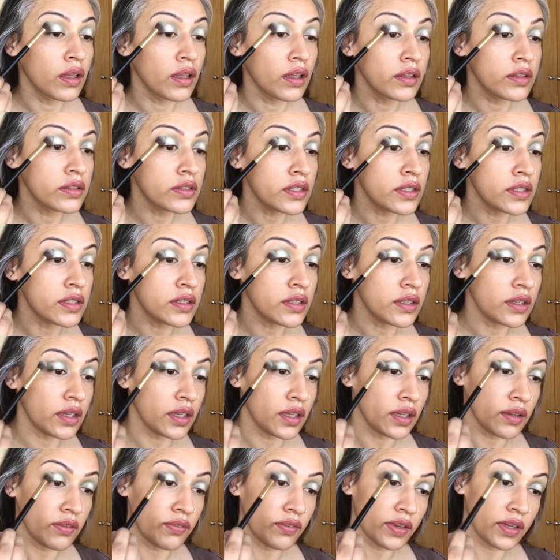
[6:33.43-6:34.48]
just to
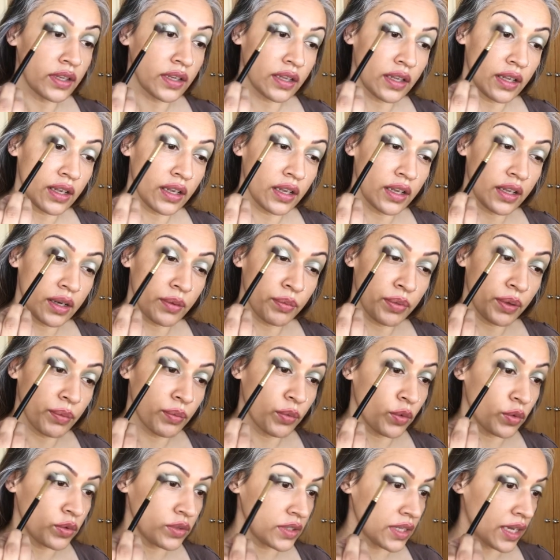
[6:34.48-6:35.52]
give it a little bit
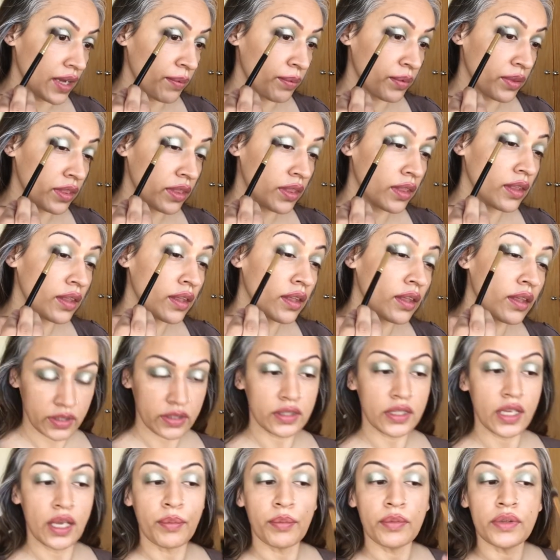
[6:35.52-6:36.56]
more depth.
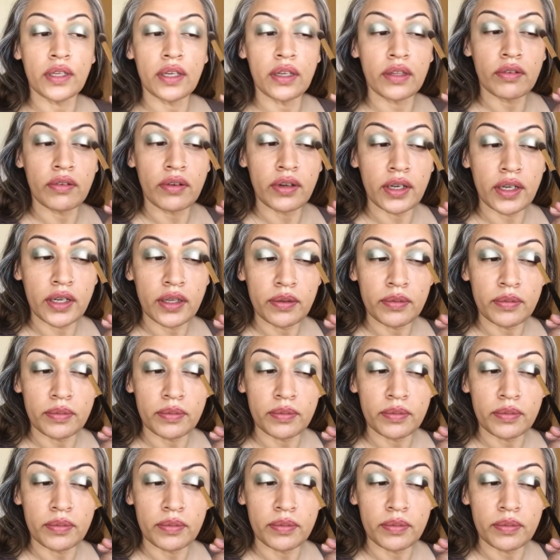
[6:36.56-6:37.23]
Same on the other eye.